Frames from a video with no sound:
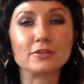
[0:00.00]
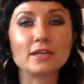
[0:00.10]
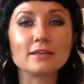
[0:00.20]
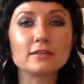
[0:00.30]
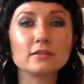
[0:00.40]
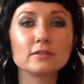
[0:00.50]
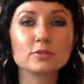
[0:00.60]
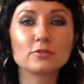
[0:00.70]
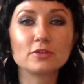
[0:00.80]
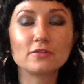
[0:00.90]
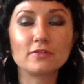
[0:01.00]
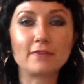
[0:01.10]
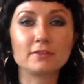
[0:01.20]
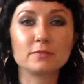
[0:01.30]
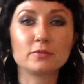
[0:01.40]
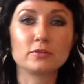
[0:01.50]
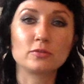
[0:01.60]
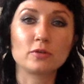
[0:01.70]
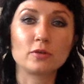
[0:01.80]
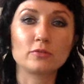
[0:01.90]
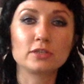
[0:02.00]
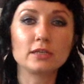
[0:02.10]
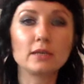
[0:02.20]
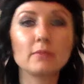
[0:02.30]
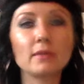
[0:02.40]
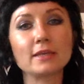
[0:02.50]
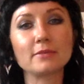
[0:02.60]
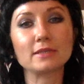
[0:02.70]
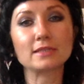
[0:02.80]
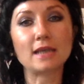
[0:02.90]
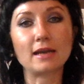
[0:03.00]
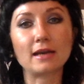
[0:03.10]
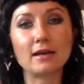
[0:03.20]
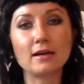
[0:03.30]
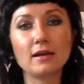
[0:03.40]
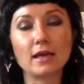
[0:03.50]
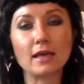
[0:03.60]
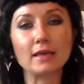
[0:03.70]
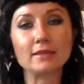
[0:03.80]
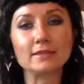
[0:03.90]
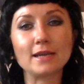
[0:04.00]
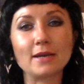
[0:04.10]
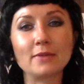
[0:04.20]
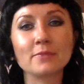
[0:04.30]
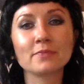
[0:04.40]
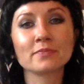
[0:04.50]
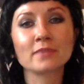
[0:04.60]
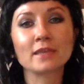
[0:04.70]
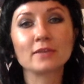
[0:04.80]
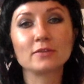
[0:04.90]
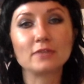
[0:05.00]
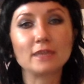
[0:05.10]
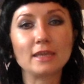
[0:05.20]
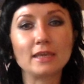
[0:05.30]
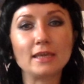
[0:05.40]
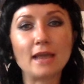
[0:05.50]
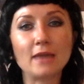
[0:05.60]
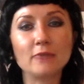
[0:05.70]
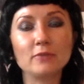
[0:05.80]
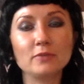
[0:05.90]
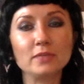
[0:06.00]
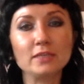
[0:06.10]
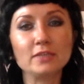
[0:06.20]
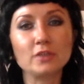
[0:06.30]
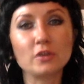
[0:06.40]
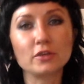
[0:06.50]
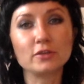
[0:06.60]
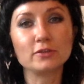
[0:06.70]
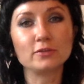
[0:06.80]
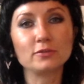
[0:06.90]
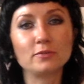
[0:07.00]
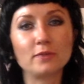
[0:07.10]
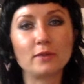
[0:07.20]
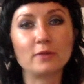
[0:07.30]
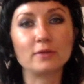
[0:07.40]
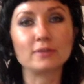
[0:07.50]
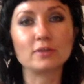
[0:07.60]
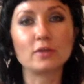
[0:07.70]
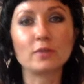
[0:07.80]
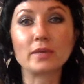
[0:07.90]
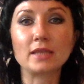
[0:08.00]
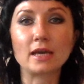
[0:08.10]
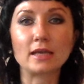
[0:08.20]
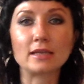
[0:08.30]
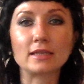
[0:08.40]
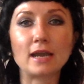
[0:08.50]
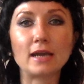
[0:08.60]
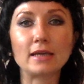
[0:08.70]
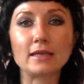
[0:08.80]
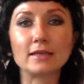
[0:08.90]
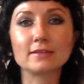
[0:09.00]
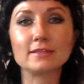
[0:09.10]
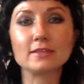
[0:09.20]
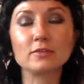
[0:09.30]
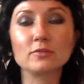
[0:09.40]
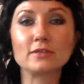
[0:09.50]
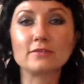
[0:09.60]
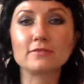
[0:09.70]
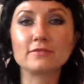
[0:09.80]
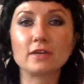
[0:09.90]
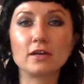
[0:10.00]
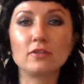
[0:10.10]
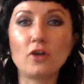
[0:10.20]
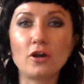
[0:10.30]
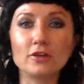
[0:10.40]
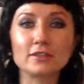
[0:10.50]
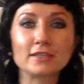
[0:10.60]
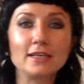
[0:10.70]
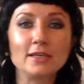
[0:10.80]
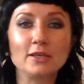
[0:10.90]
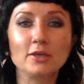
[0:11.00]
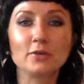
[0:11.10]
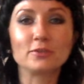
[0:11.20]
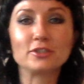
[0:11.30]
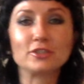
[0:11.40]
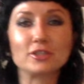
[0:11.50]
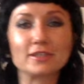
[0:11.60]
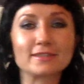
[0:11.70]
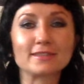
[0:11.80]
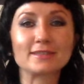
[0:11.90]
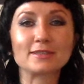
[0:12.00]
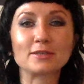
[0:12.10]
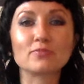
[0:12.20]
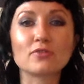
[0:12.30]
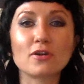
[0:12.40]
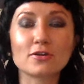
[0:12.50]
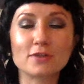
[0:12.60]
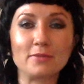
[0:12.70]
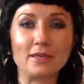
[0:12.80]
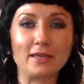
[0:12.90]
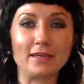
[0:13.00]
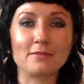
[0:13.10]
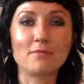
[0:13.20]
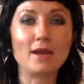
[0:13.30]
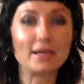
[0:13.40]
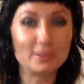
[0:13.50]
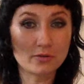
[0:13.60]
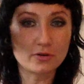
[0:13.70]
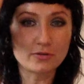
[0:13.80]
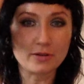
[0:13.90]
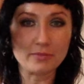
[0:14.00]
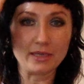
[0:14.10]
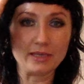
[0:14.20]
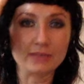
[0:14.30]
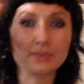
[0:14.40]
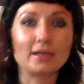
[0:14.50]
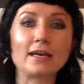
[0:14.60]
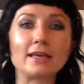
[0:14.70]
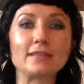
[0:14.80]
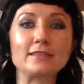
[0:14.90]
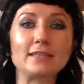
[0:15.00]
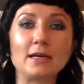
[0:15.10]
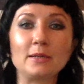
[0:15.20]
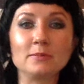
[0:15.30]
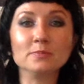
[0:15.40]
channel Tree of Life Spiritual Coaching. My name is Aga and uh, today I will be talking to you about a topic that I uh, deal with a lot which is uh, programming, mind programming and um,